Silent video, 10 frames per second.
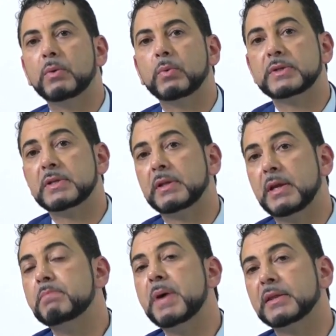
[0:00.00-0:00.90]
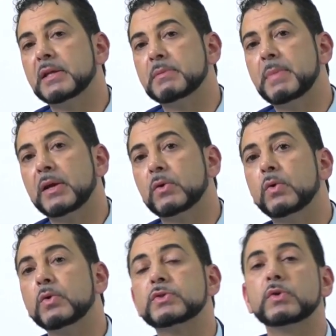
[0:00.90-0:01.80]
what the impact that it may
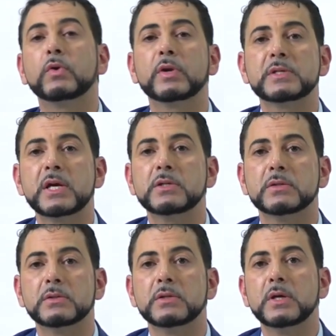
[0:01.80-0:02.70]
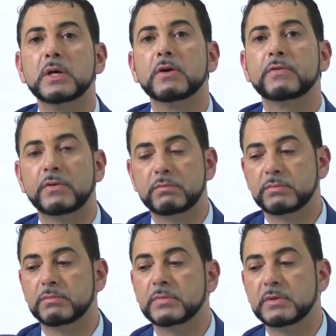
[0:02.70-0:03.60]
cause your organization
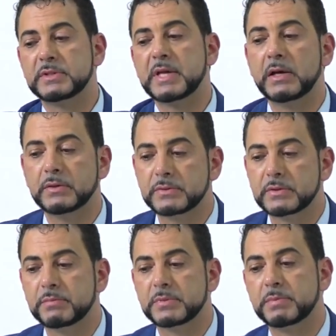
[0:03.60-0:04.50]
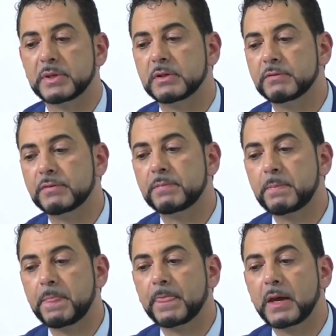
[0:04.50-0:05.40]
from the sales perspective.
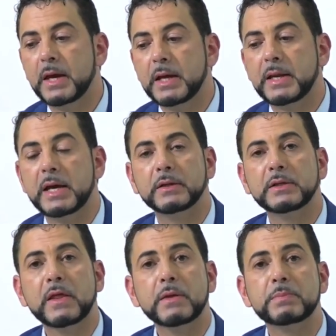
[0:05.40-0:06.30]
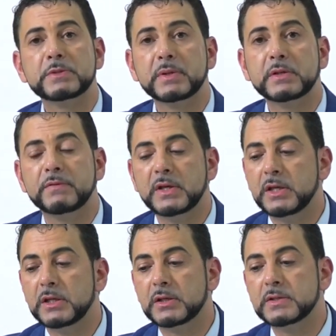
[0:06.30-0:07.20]
Now, the other perspective that you
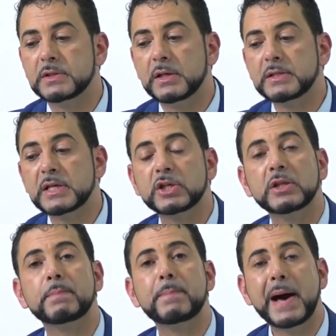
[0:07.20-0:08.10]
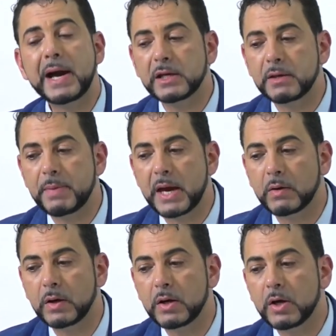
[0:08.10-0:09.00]
need to consider is actually the bargaining
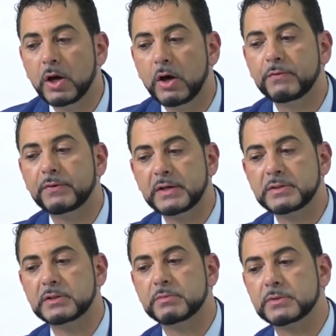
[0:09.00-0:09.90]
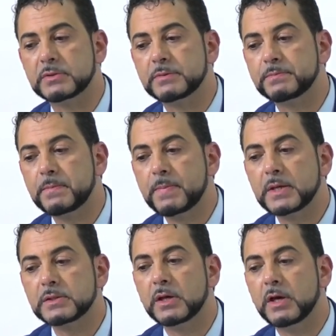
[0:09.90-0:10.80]
power of customers.
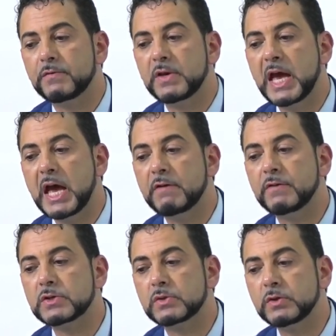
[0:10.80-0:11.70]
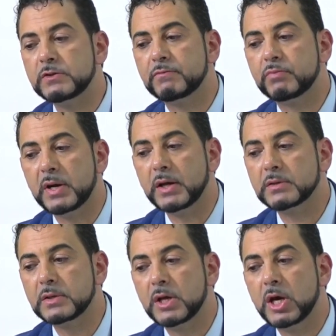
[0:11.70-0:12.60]
So if you have exclusive
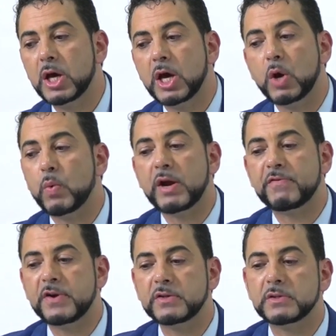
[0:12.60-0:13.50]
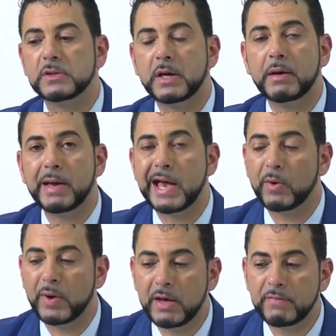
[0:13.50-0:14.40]
product, it won't affect you.
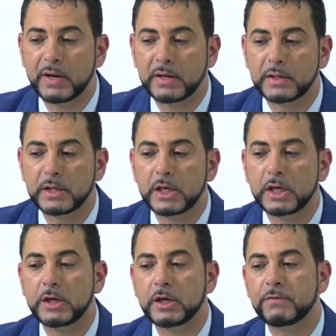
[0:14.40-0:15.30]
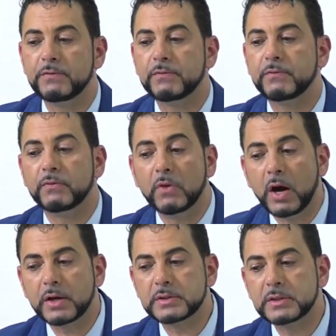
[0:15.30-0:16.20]
However, if
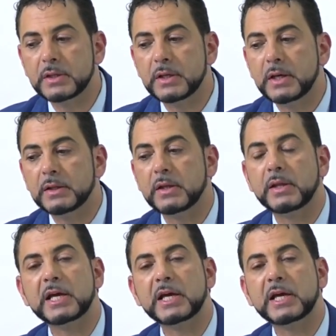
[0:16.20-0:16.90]
not, then the